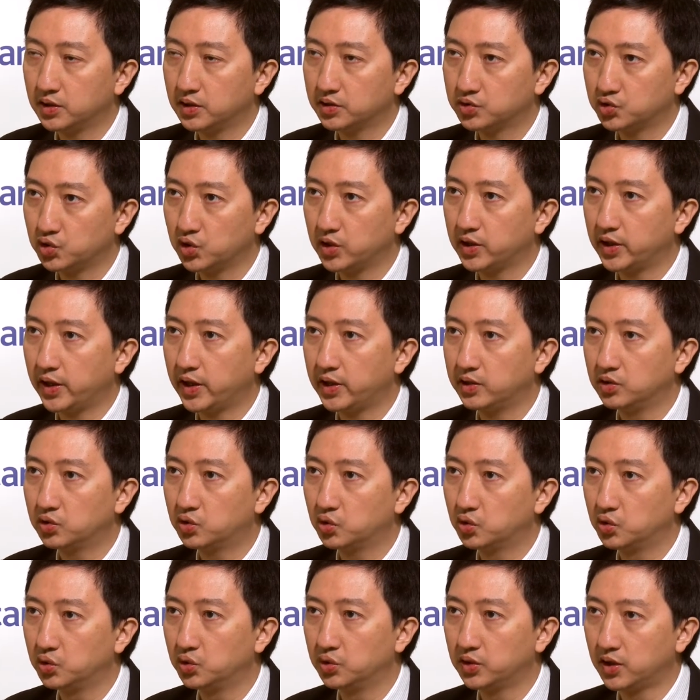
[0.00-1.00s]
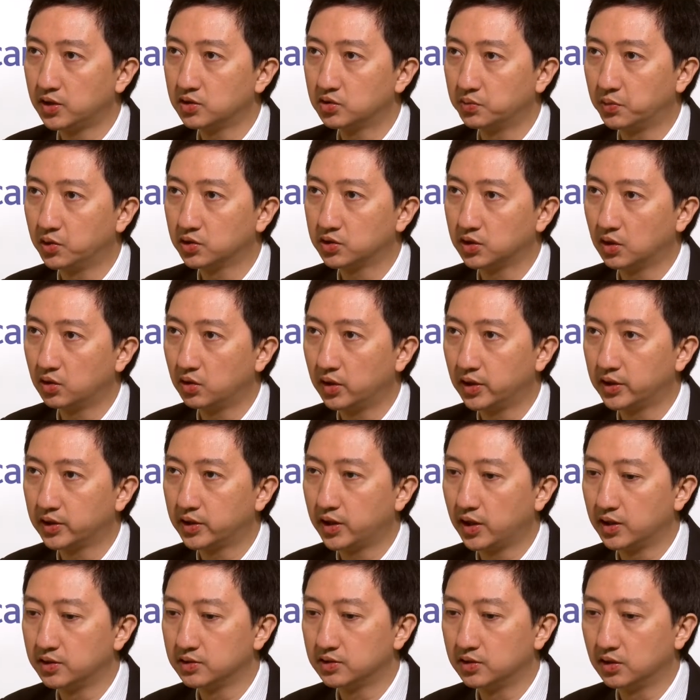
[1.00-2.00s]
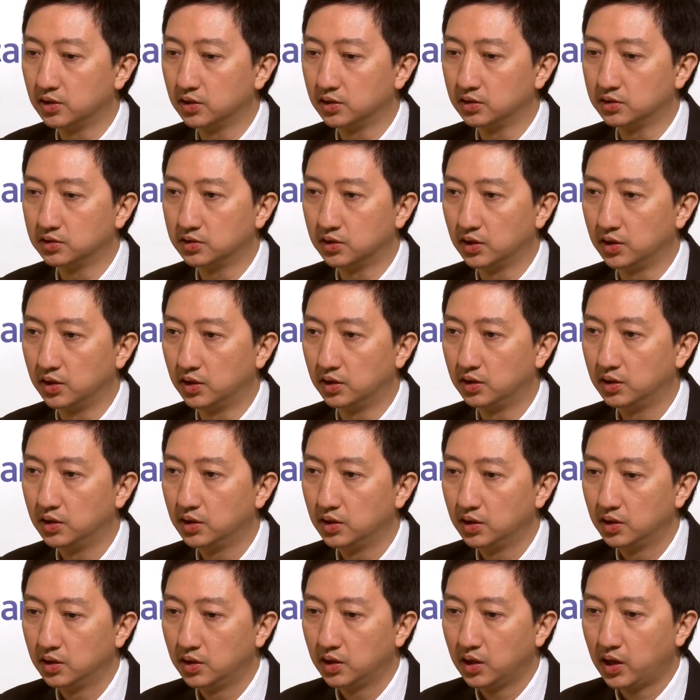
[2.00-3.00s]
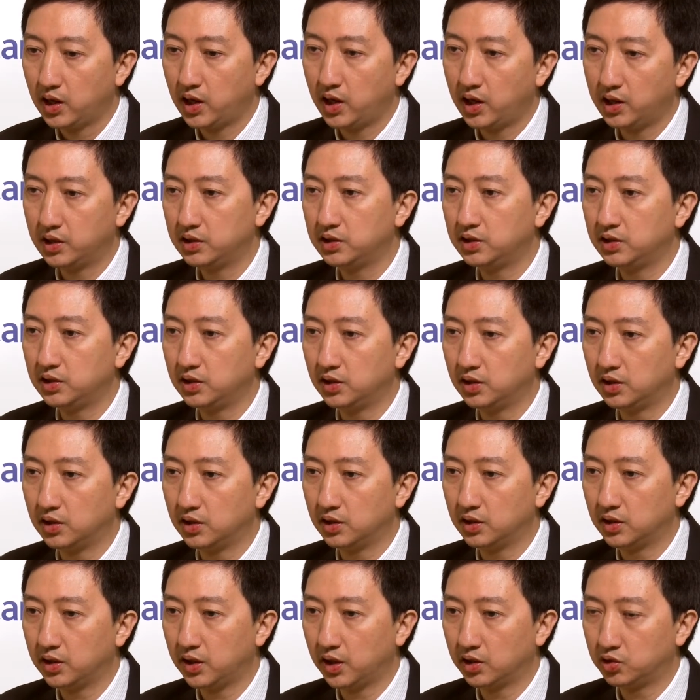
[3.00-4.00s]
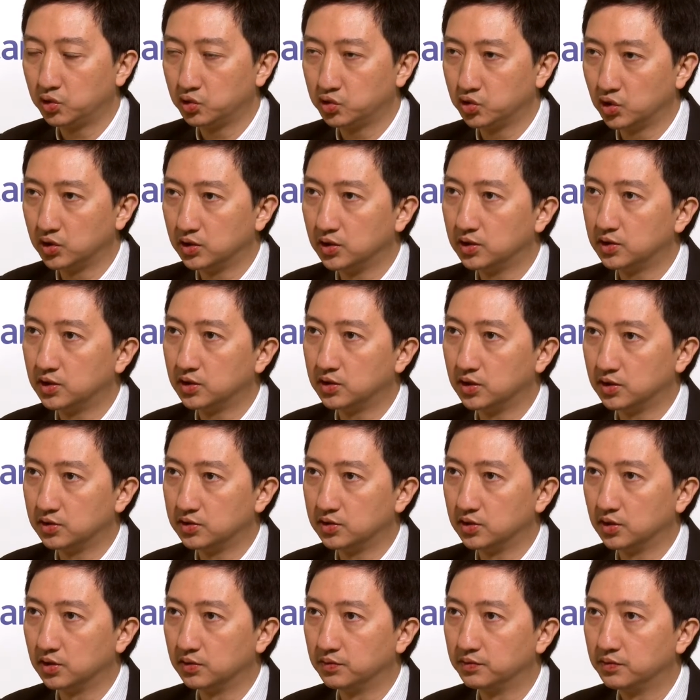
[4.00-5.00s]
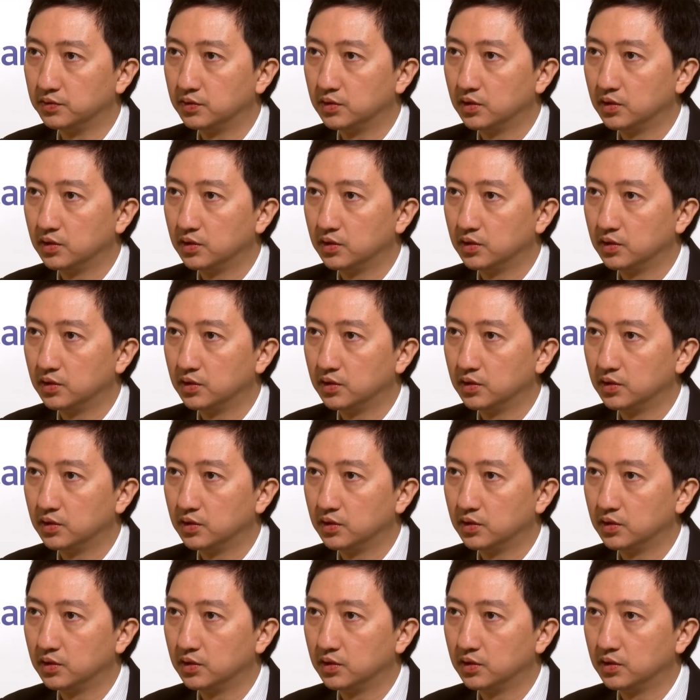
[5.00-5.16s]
3N2 non-small cell lung cancer is a highly heterogeneity disease